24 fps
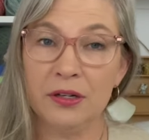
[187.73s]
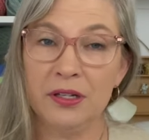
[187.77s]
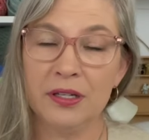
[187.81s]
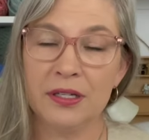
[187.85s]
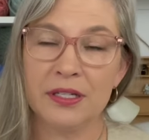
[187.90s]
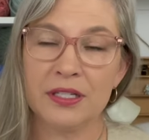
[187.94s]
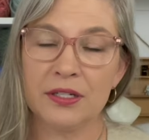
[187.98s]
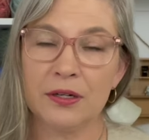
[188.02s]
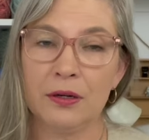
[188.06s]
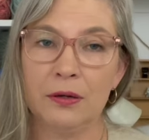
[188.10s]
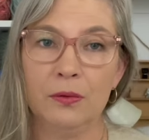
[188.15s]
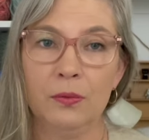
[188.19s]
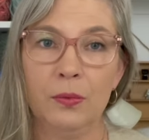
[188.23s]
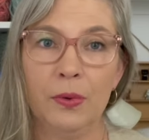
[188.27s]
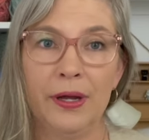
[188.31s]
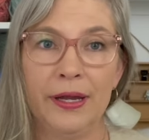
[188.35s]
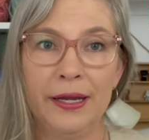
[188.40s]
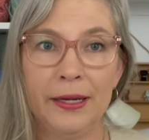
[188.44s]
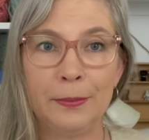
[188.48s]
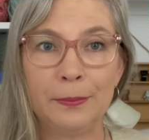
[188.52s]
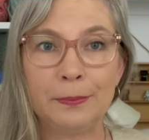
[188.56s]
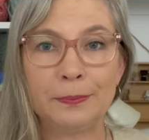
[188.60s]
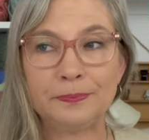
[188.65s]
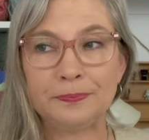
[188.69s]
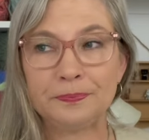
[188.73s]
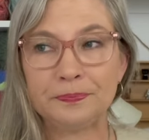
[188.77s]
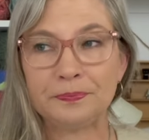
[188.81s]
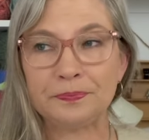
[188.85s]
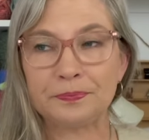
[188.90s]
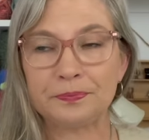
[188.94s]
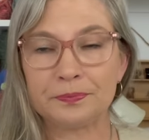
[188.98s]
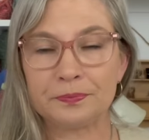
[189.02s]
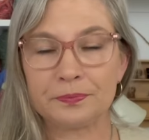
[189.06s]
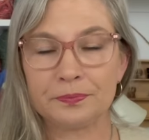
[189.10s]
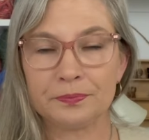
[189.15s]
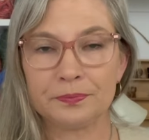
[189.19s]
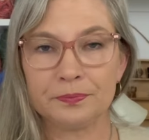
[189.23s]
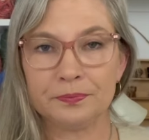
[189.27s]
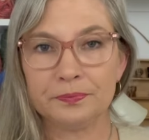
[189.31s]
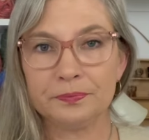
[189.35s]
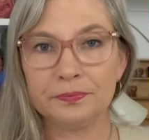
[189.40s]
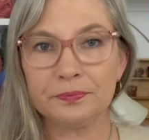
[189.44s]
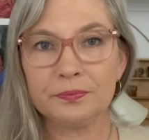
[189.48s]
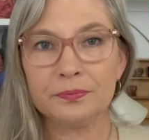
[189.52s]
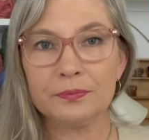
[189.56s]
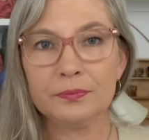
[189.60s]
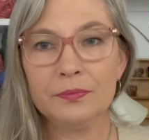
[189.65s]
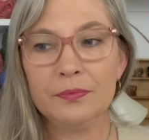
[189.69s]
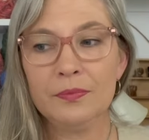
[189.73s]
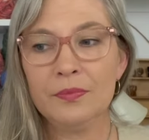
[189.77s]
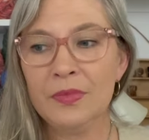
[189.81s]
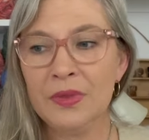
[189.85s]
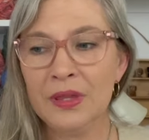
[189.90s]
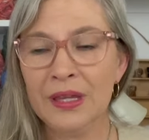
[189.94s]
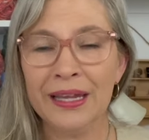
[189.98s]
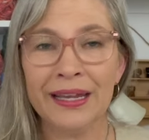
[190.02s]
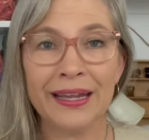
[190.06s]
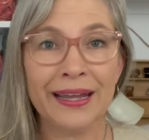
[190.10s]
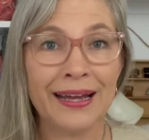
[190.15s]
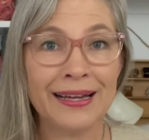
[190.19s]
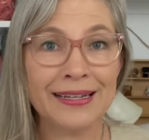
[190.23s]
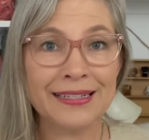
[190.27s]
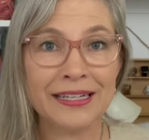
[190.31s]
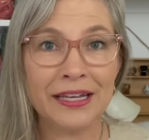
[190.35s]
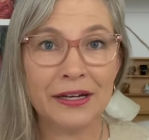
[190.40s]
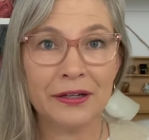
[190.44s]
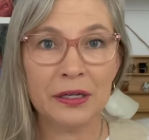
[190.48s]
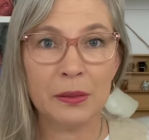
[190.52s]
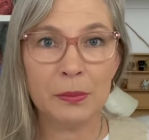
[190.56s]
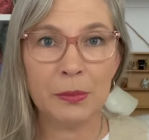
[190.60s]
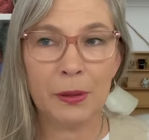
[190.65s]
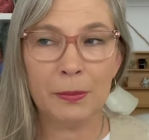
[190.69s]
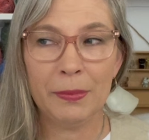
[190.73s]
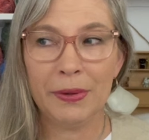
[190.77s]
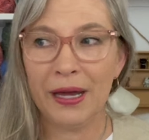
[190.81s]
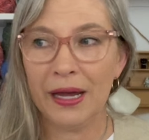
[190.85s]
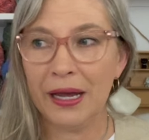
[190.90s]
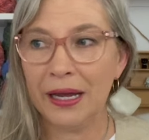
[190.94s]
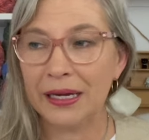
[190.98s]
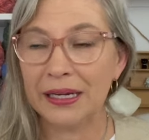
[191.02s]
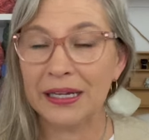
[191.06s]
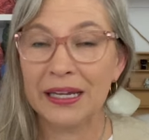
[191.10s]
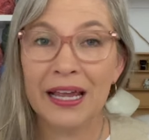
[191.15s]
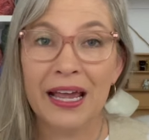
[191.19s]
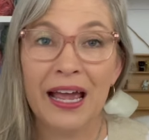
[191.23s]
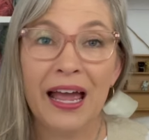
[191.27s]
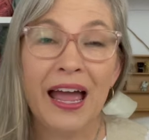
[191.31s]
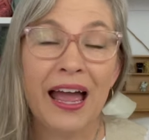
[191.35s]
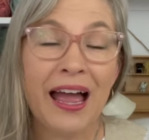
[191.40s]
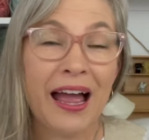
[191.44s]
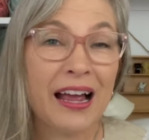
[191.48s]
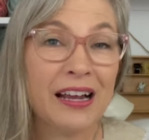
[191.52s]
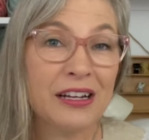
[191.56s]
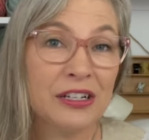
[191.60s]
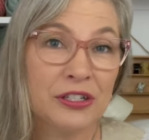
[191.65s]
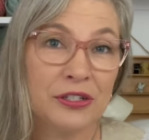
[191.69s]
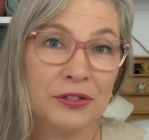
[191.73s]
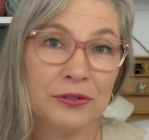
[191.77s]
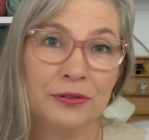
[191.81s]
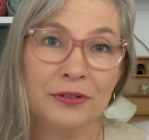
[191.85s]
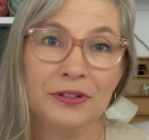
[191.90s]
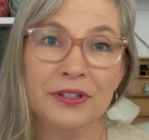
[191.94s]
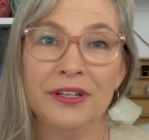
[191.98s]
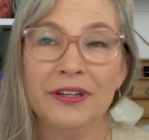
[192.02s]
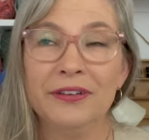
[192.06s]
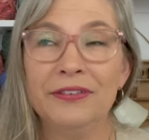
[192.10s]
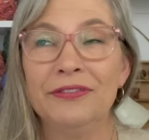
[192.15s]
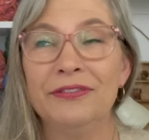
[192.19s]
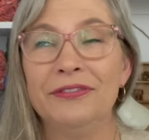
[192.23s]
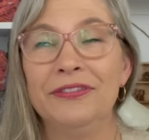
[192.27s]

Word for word: a certain way got down in my back. I sure did.